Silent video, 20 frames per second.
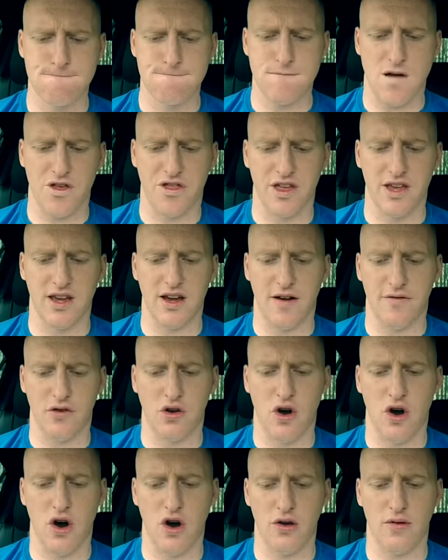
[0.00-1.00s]
I think I've
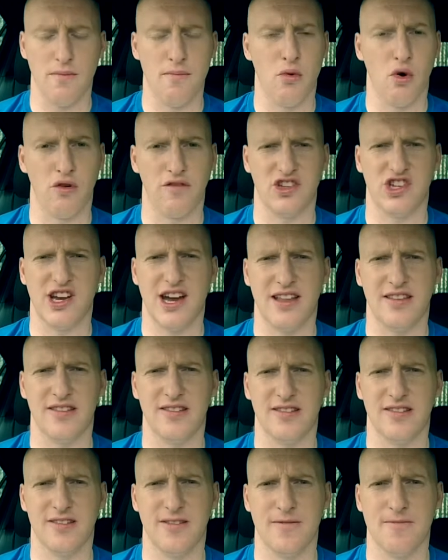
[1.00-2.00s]
got more of a
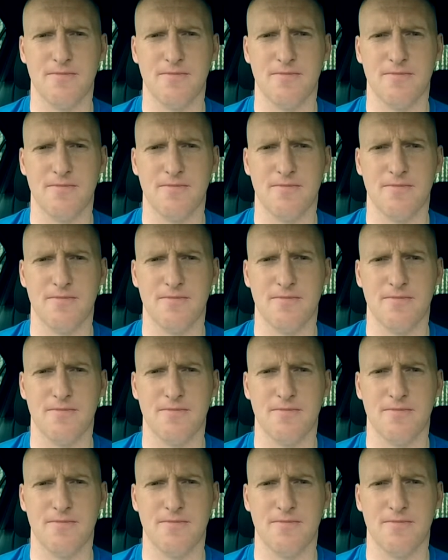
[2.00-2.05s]
chance.